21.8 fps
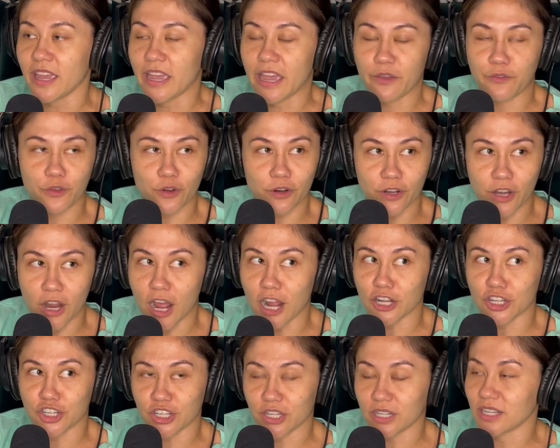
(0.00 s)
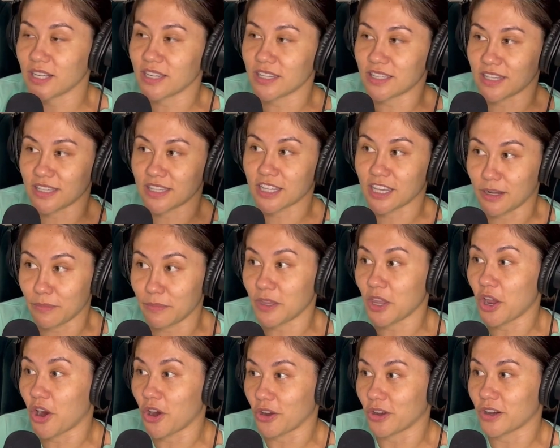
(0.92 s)
if you're not genius, it's going to be
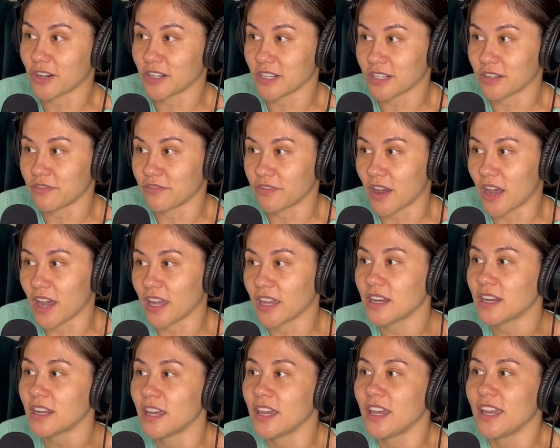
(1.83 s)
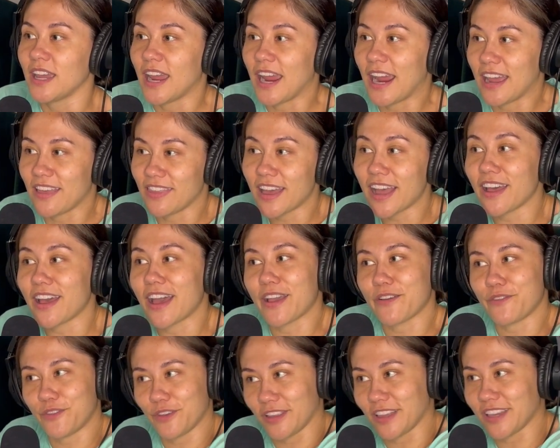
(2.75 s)
harder to define. Well, and that,
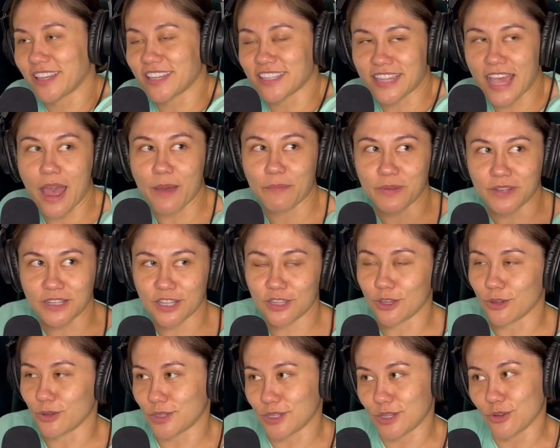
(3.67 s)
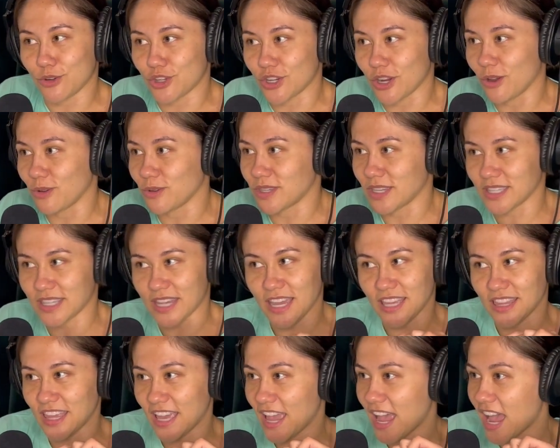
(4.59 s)
I feel like, has happened to those two shows, is
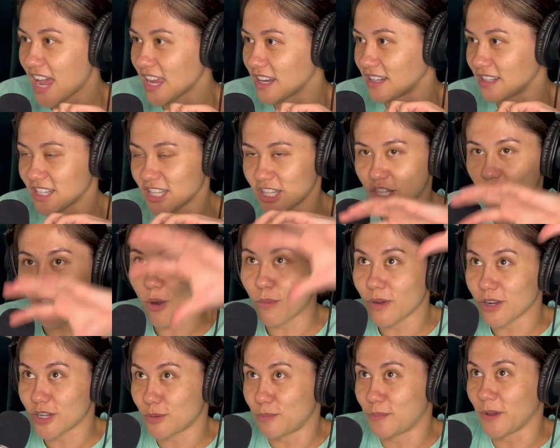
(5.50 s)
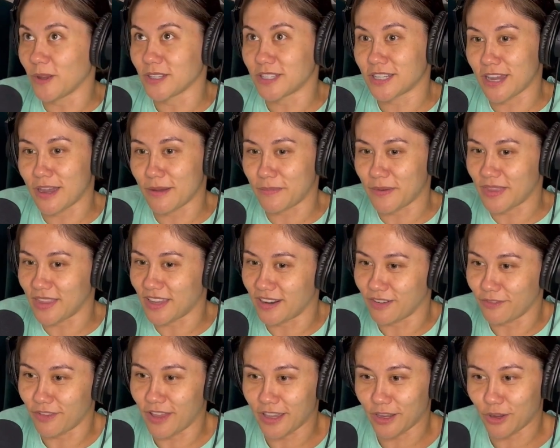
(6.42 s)
like they had so much built up, and then
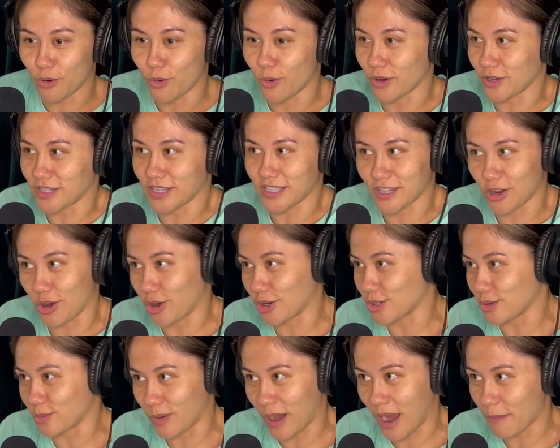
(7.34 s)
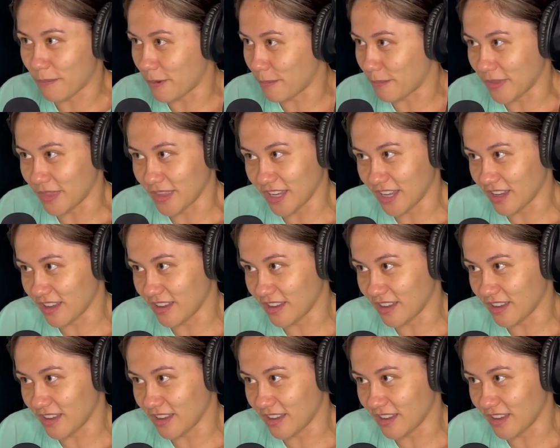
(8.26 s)
of like, course, it's hard to wrap up in the end.